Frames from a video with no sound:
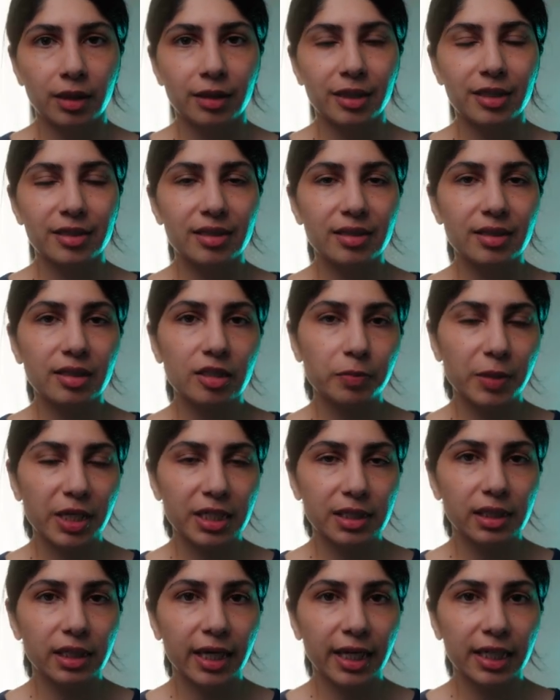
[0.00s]
This is
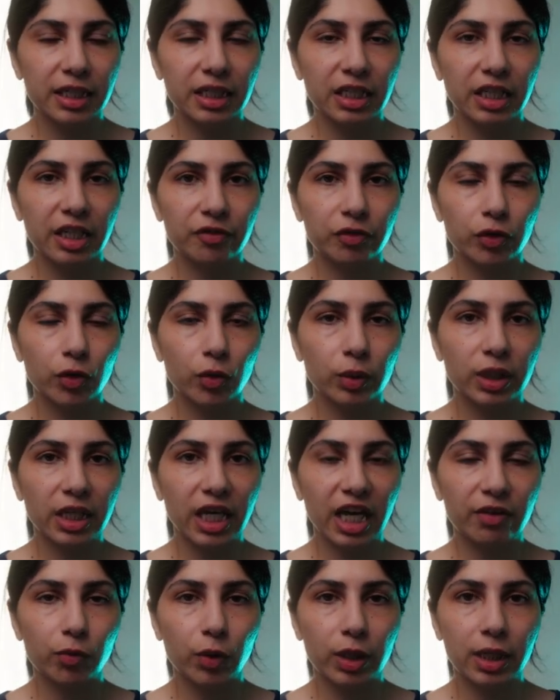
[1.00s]
especially handy if you only
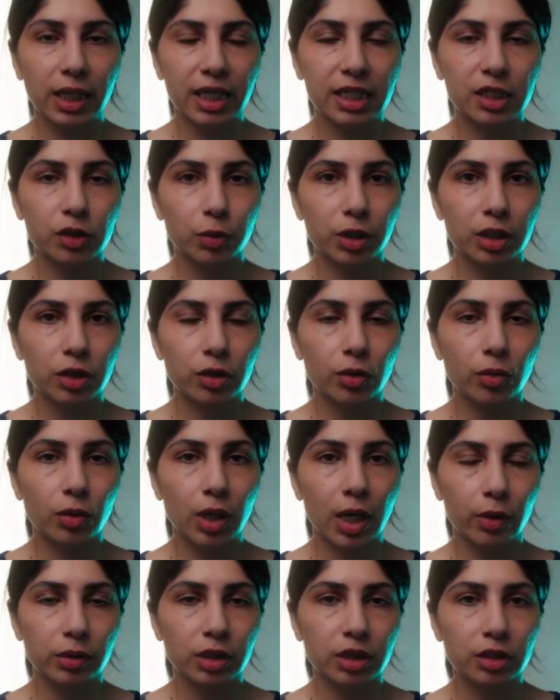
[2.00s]
have one lens with you
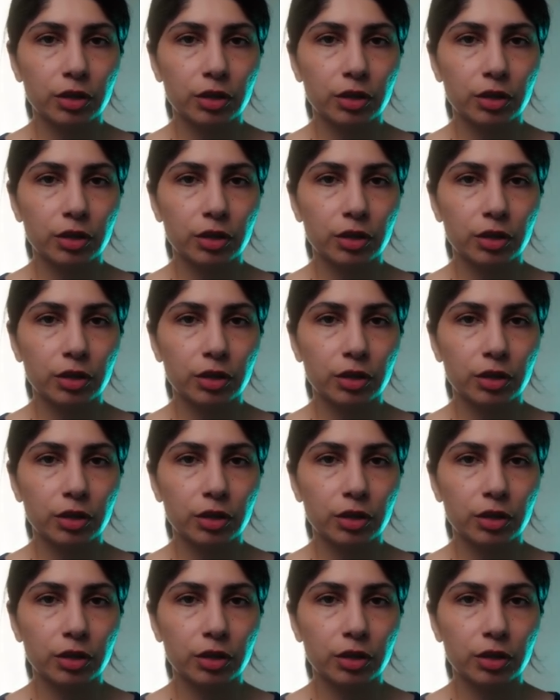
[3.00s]
out on the